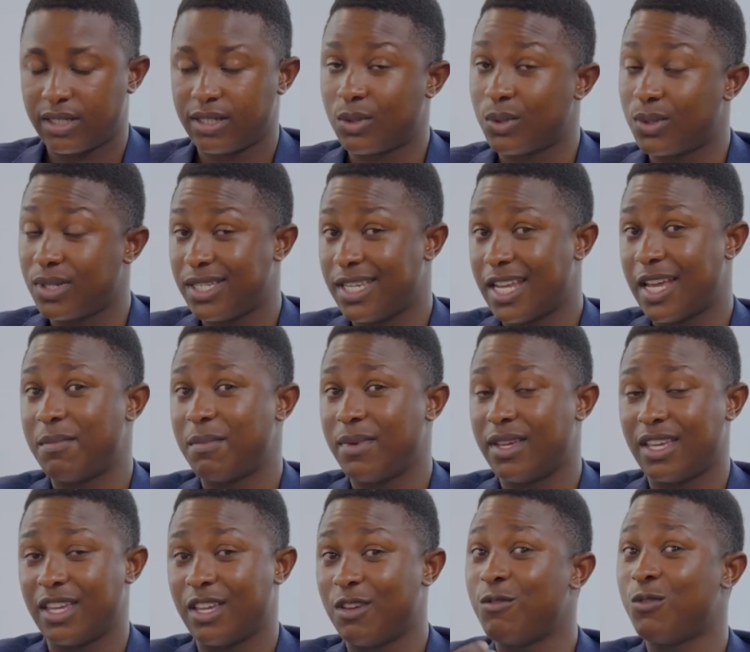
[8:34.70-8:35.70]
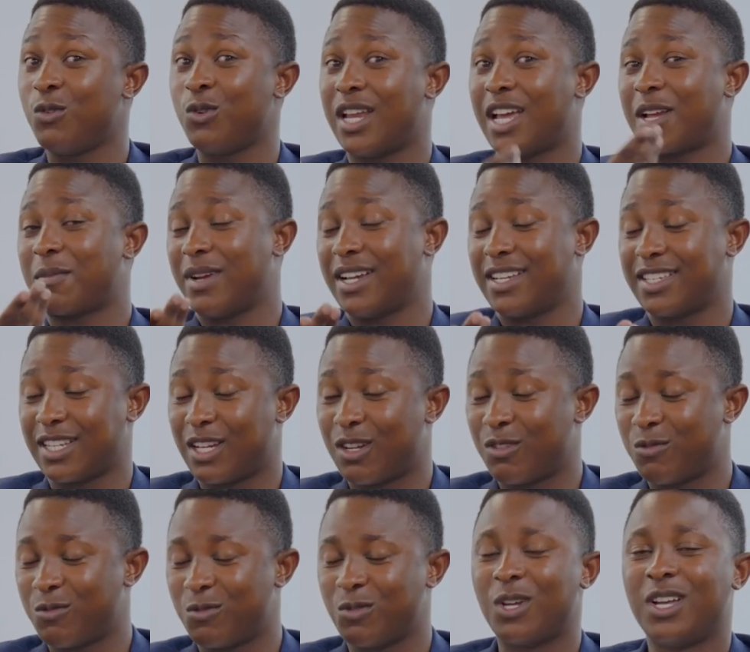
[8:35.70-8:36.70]
so STEMI, if you like
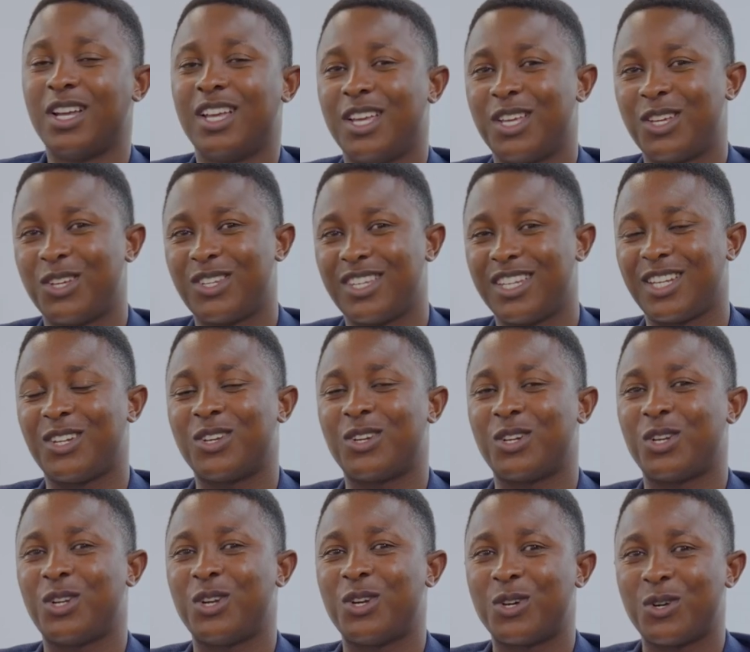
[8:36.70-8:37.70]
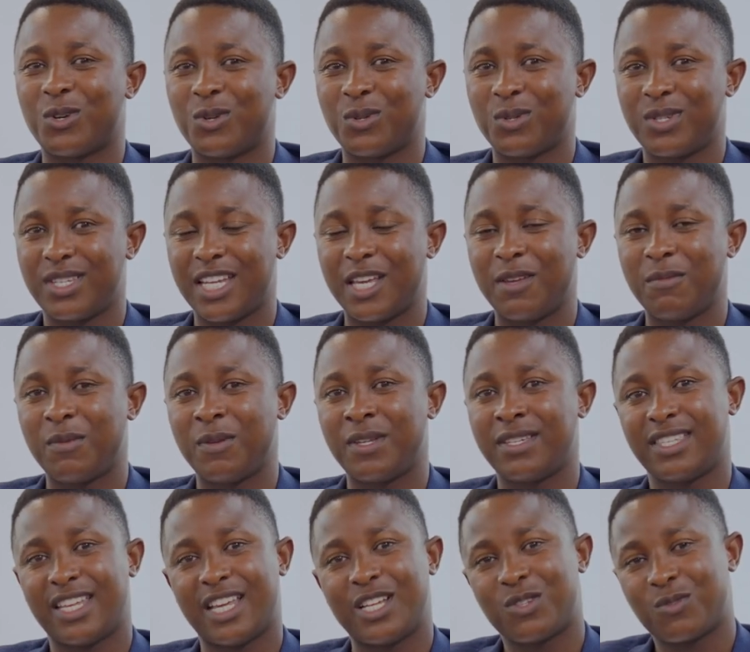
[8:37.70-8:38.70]
myself, you did not know, STEMI
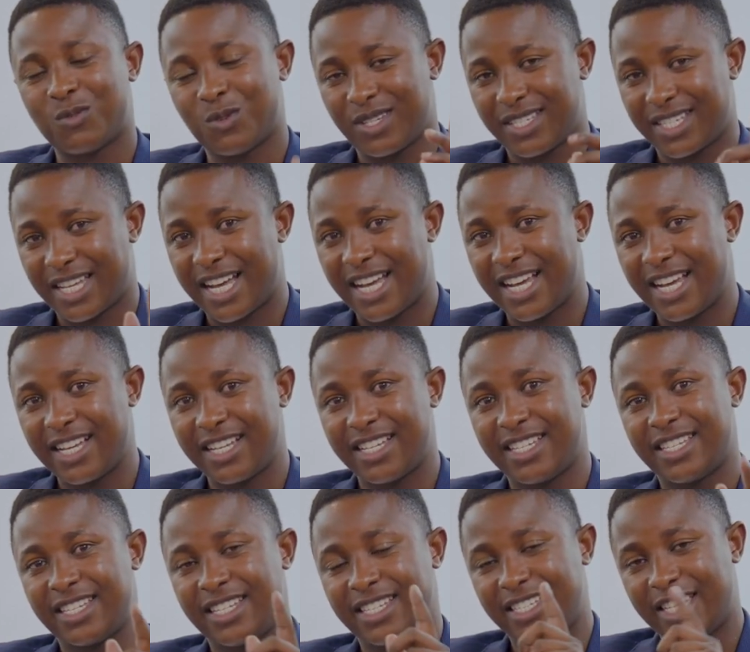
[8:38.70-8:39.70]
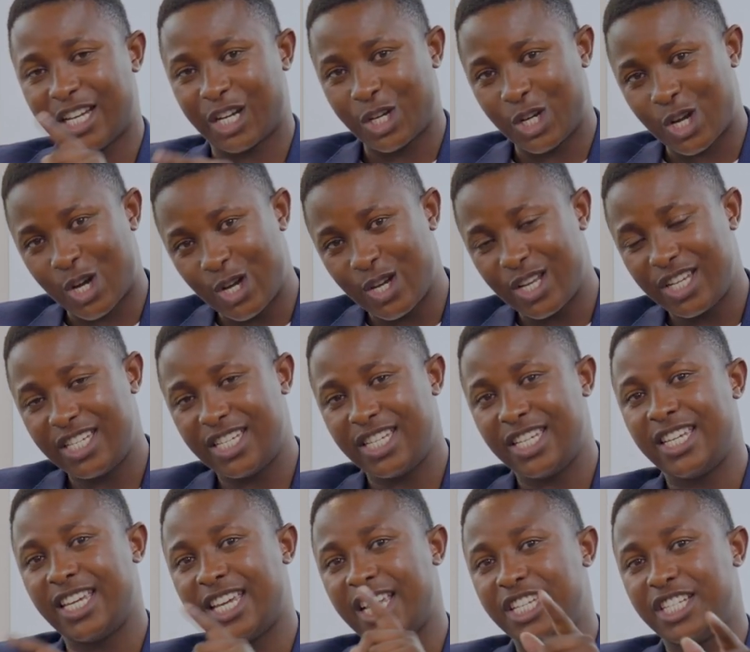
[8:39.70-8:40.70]
stands for Science,
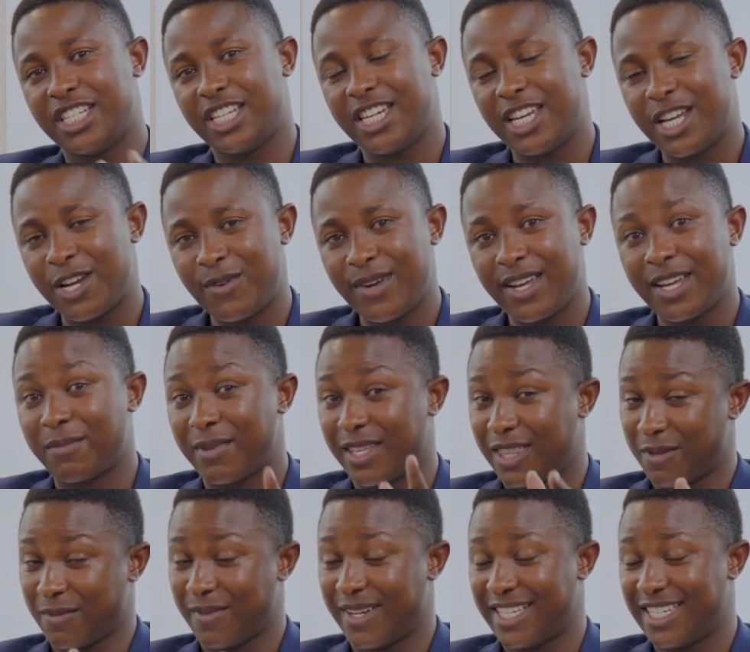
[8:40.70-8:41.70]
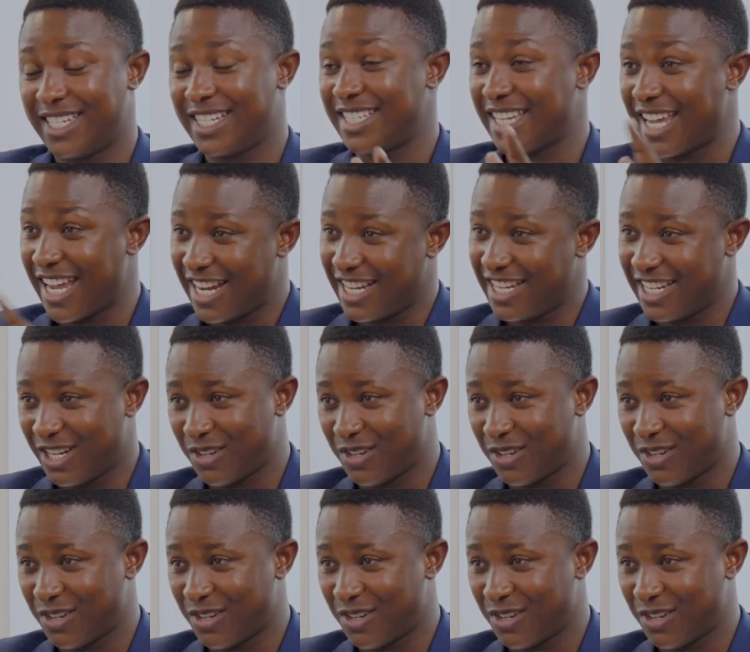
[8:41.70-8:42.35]
Technology, Engineering, Mathematics, and